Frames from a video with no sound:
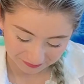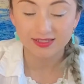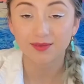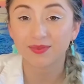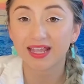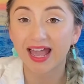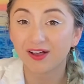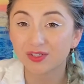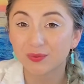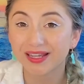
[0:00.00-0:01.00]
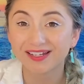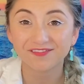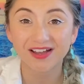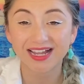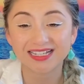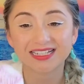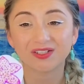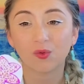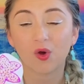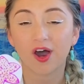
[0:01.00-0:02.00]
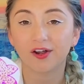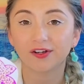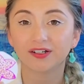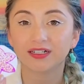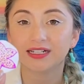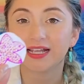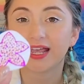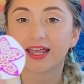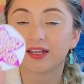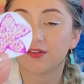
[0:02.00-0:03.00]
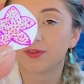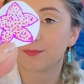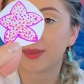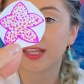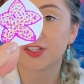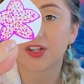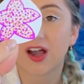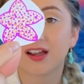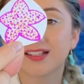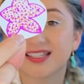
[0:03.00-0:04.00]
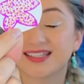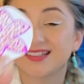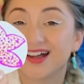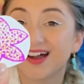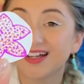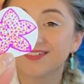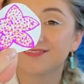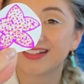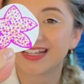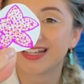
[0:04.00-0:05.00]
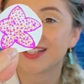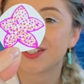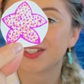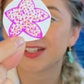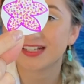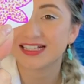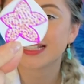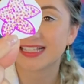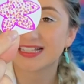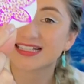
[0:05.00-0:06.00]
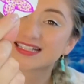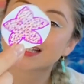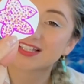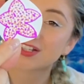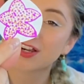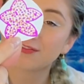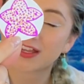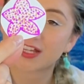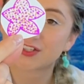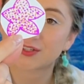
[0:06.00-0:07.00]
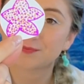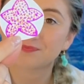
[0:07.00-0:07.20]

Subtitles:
Something else we can find in the water and on the beach are starfish. See, this is a starfish.